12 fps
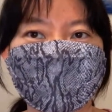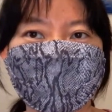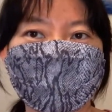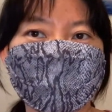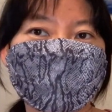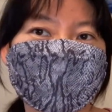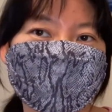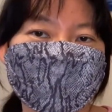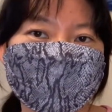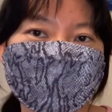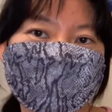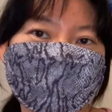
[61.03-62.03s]
You may
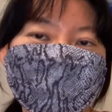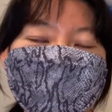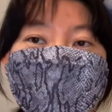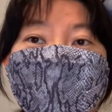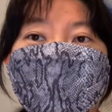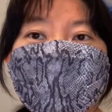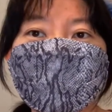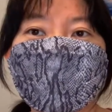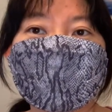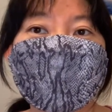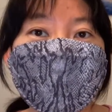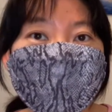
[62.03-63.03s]
say so,
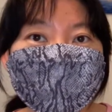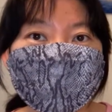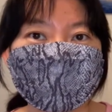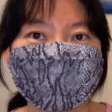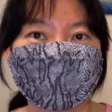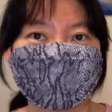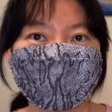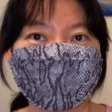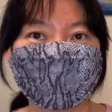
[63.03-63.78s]
but I'm not talking